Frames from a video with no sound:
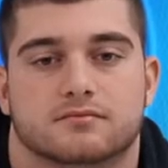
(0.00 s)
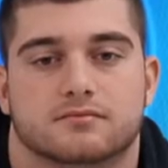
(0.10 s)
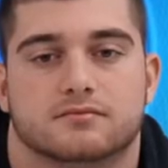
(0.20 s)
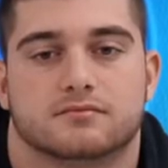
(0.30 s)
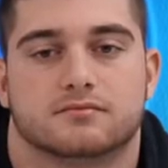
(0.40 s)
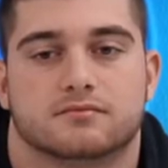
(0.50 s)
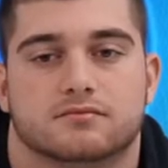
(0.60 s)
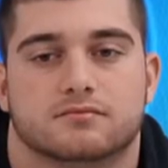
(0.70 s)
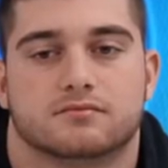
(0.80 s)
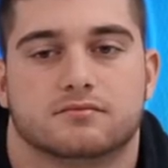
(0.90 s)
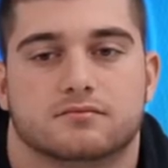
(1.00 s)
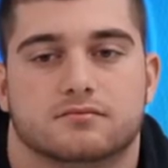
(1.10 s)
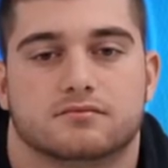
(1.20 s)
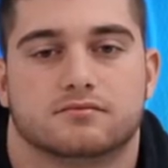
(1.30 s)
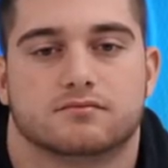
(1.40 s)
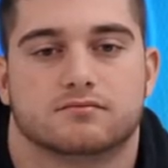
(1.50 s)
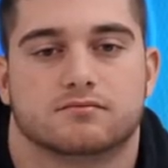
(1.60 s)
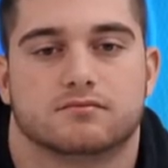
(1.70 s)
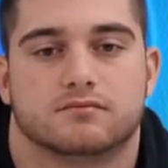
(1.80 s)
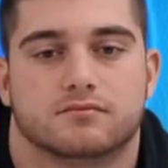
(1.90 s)

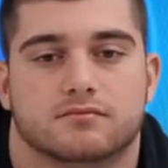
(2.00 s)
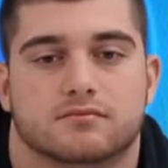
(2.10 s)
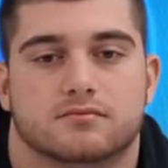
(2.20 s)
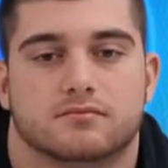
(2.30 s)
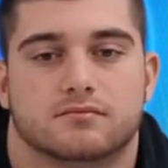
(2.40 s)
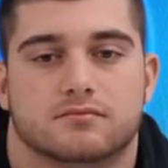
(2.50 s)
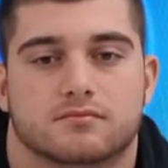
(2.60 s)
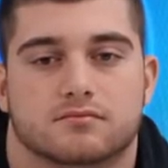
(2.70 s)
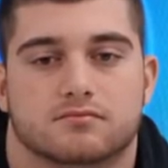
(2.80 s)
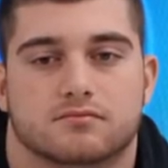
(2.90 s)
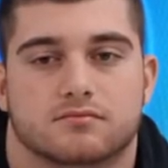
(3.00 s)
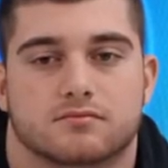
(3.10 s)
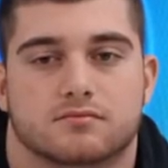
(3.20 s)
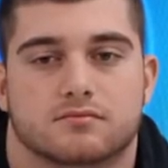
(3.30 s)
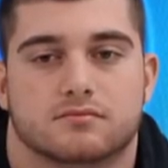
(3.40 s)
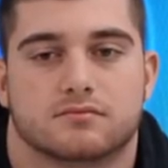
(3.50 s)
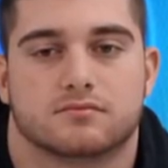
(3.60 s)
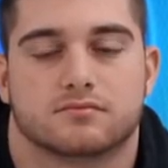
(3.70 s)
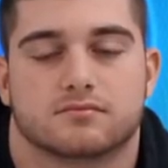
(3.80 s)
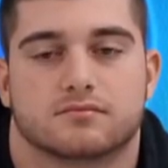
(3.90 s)

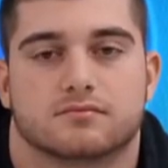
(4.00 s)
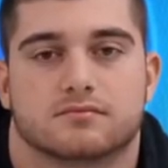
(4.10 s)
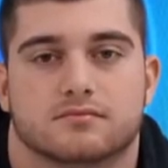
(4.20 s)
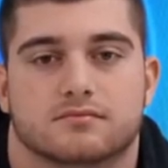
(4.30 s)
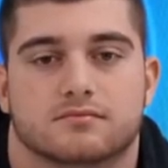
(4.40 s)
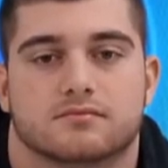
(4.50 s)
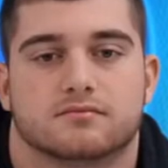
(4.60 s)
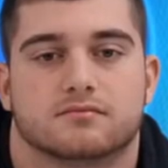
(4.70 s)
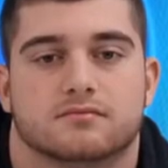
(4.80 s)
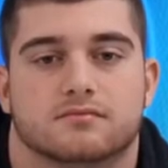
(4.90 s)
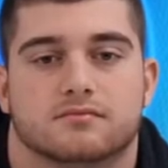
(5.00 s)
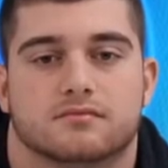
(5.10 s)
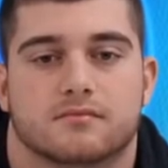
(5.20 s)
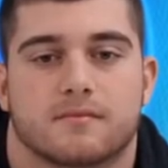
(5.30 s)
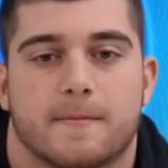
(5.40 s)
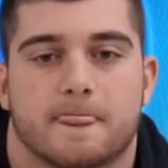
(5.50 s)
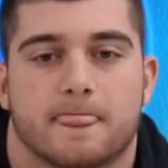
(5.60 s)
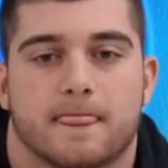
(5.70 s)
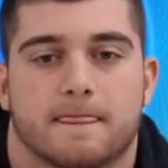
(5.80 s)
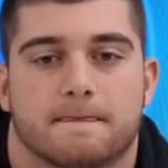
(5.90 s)

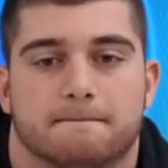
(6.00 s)
No words are spoken by the person on screen.